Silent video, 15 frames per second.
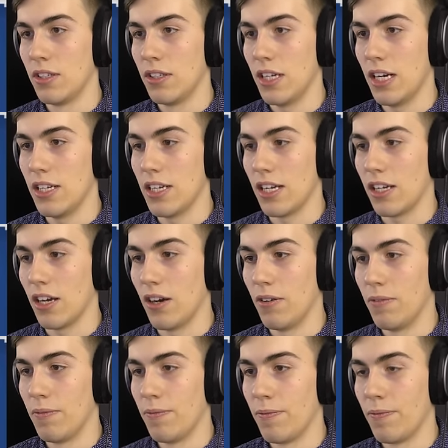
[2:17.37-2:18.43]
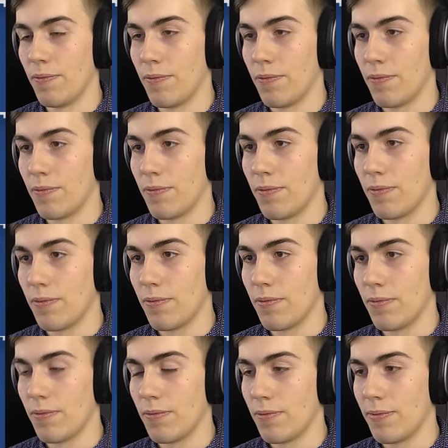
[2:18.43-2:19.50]
There you go.
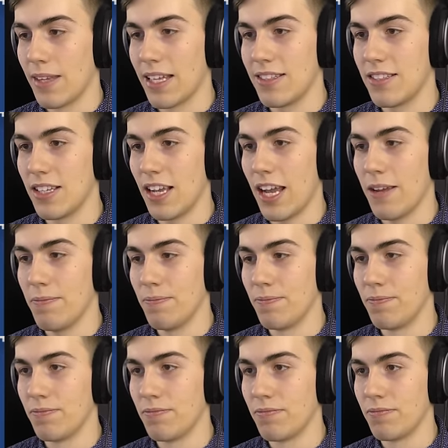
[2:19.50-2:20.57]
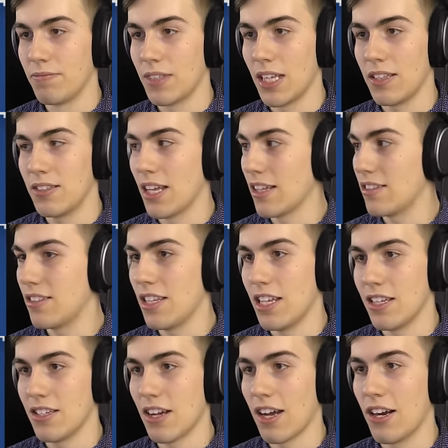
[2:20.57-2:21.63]
That's the game. That that's the
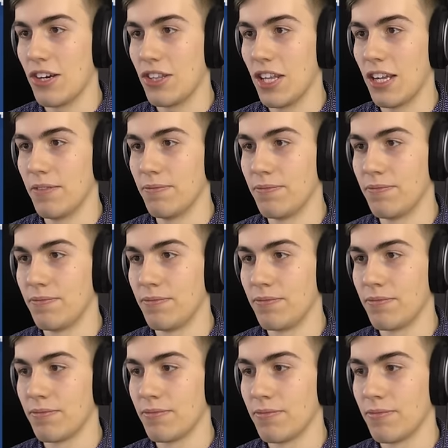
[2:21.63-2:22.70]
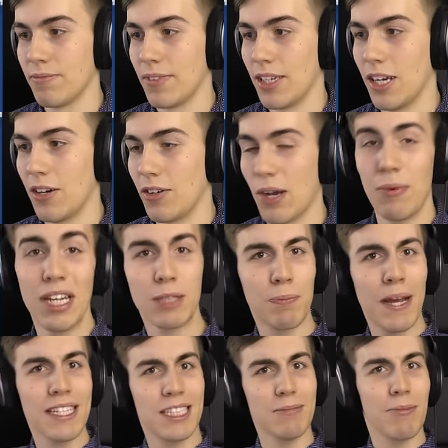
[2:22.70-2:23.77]
entire thing. Okay, well let's
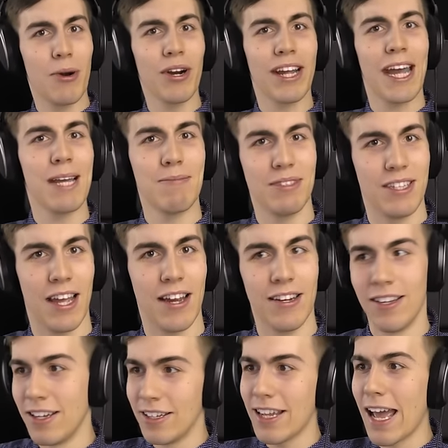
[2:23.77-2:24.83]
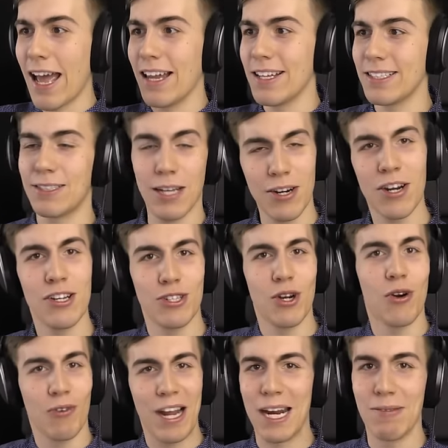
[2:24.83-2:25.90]
play some more games then. Yeah, let's turn it into
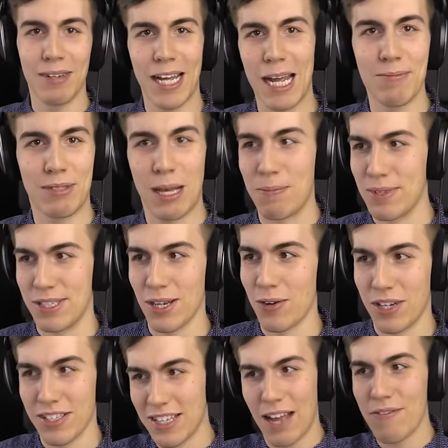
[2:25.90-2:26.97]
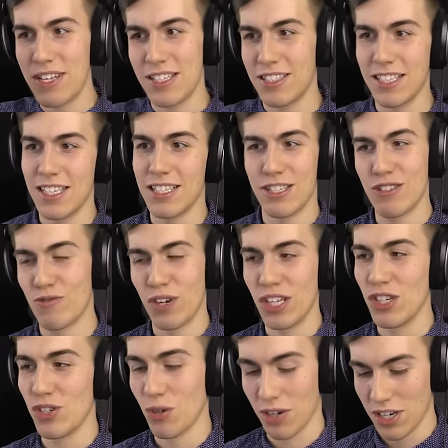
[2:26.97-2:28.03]
a random games episode, because obviously this is
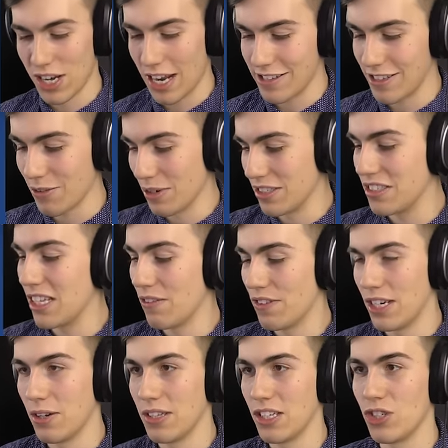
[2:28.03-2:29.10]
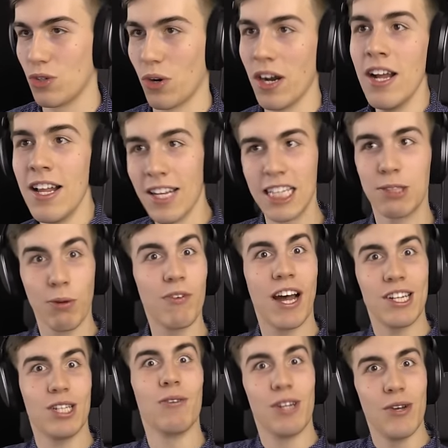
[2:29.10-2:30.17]
really short. You guys don't want to see a video this short. Let's move
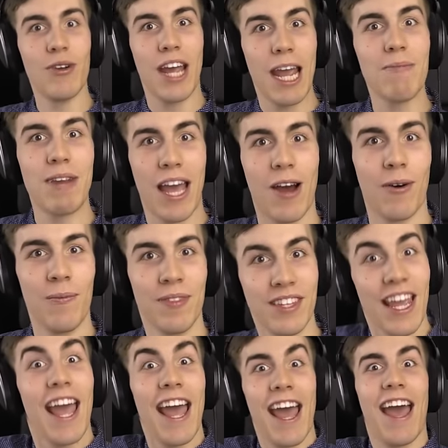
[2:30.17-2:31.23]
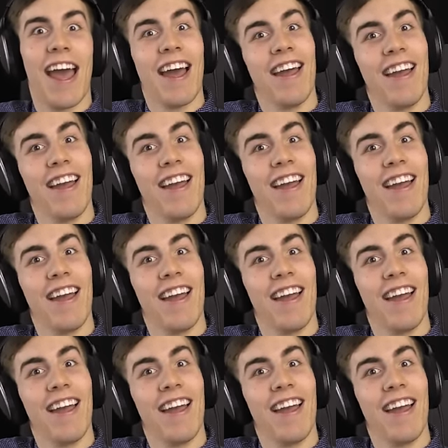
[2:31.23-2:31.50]
on to a new game now. Yeah.